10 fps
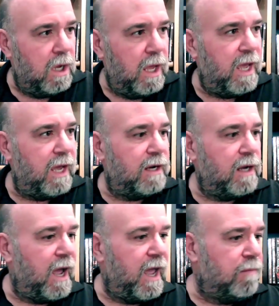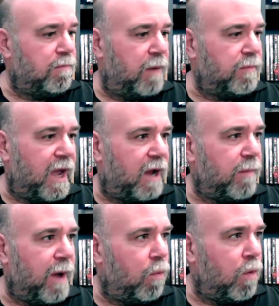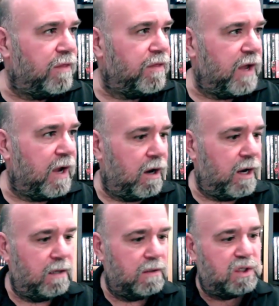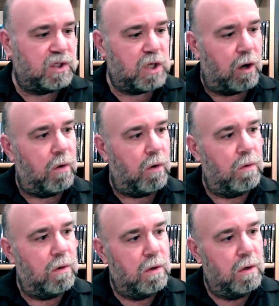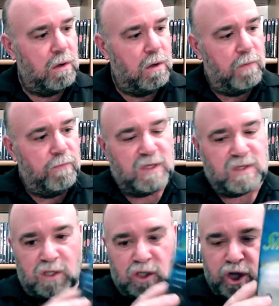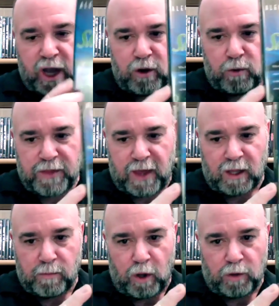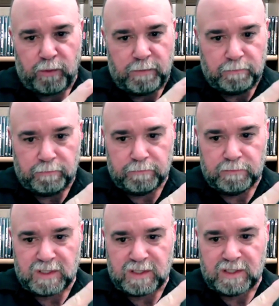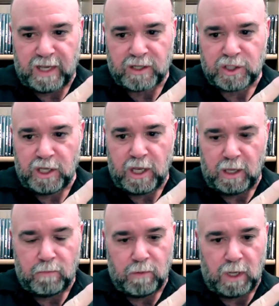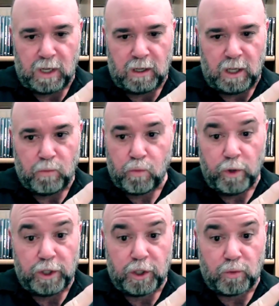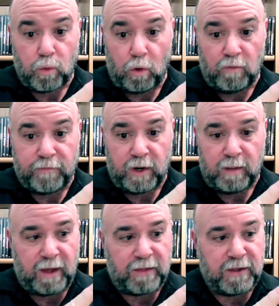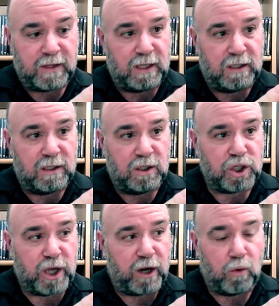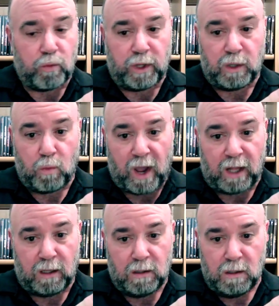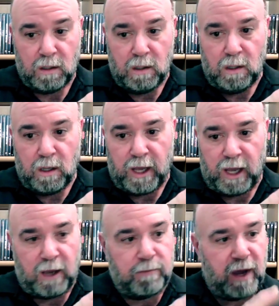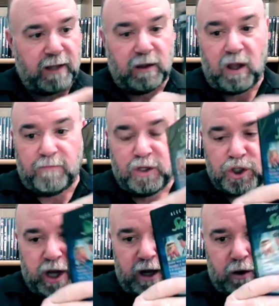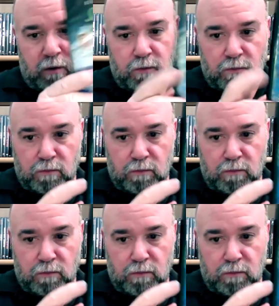and I am bummed out about one thing on it. So this is The Shadow with Alec Baldwin. This is actually a really good role for him. I think that he did The Shadow really well. I love The Shadow,